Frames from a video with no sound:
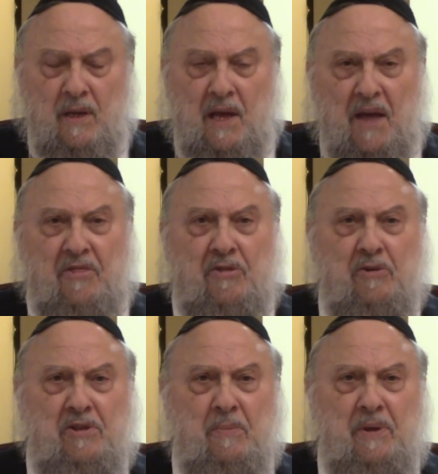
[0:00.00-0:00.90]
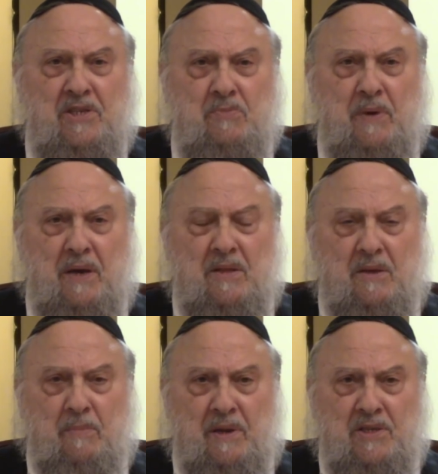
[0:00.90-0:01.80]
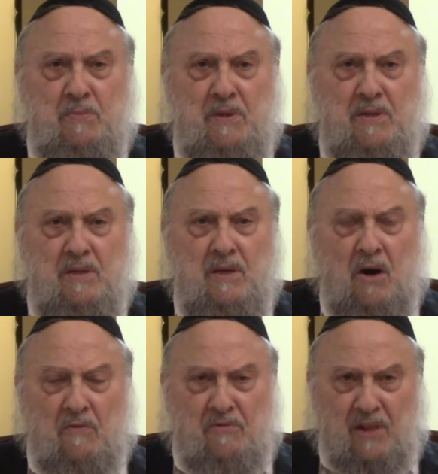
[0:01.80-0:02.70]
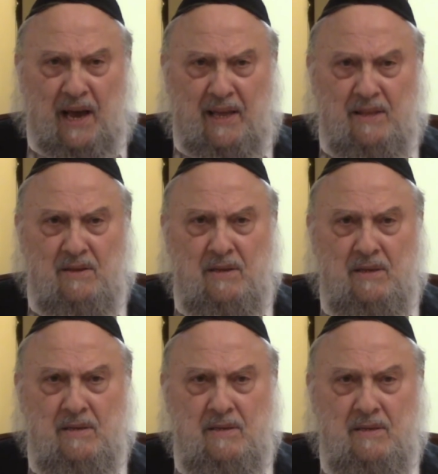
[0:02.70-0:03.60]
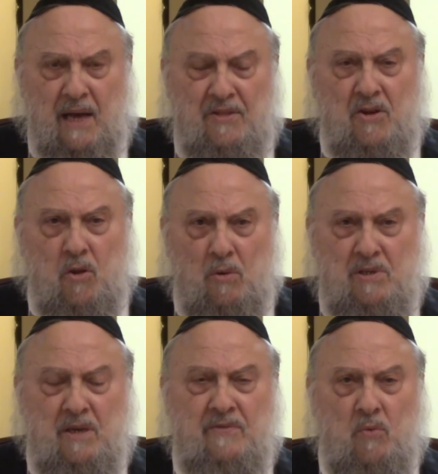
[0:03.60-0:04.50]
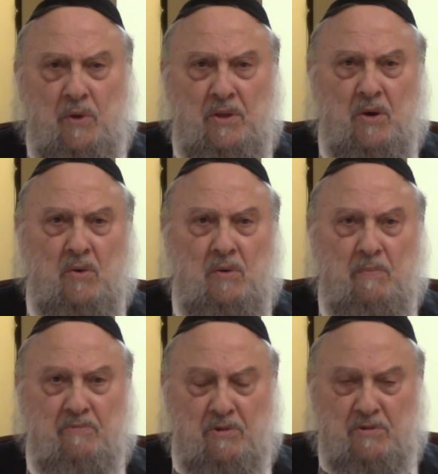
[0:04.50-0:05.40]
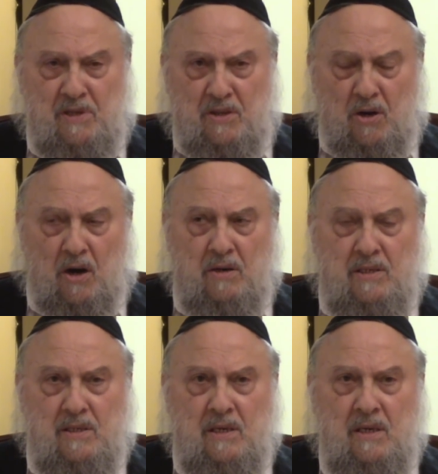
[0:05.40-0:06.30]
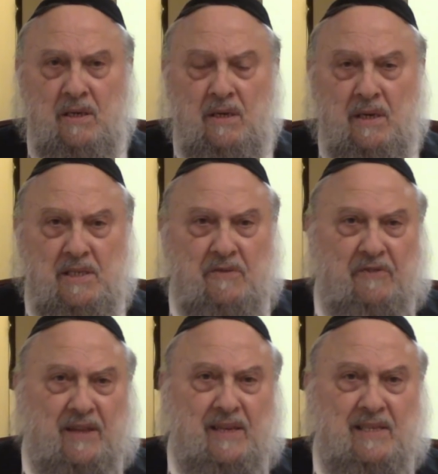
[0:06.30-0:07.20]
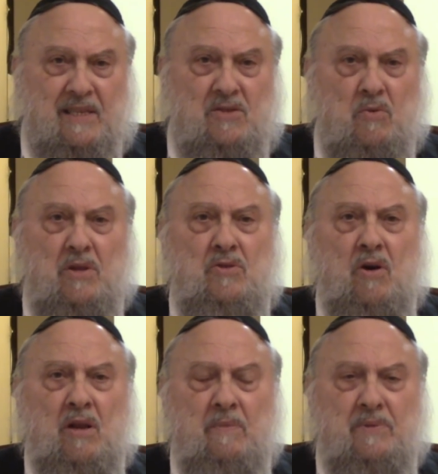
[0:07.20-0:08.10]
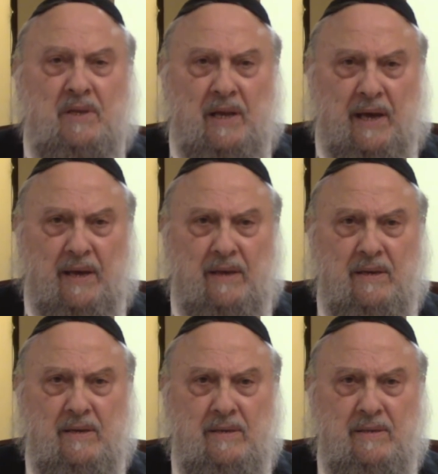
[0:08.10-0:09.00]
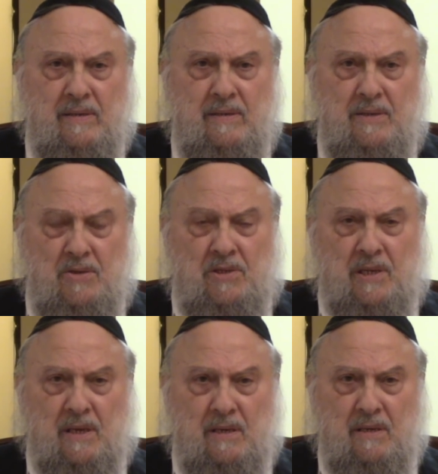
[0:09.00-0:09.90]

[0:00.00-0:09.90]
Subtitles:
A third diminishment of light and the closing of the window producing darkness is the fact that there's no Gedolim today, you see.